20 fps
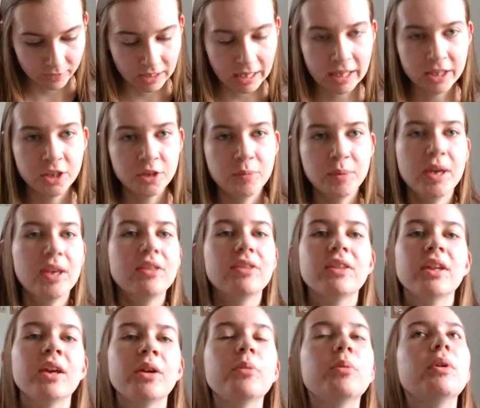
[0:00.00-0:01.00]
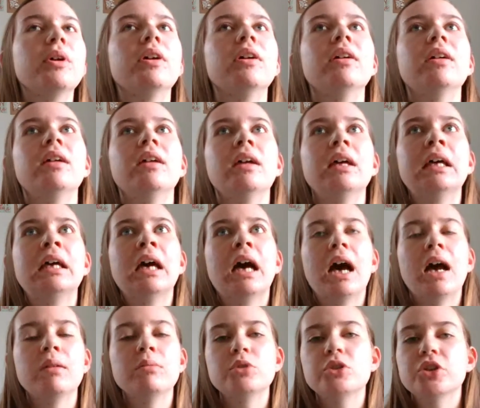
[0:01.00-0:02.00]
And you may think, well,
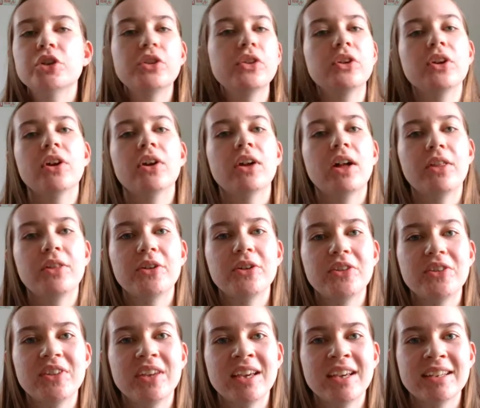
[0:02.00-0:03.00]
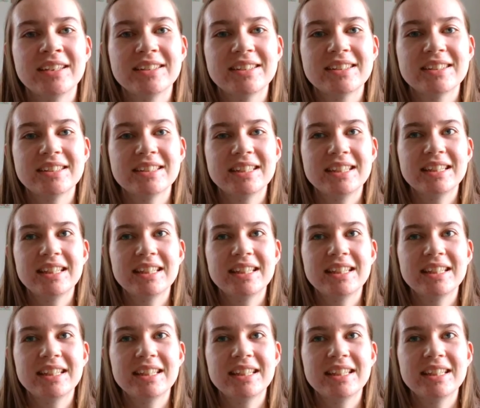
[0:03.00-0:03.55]
I'm sure there are other things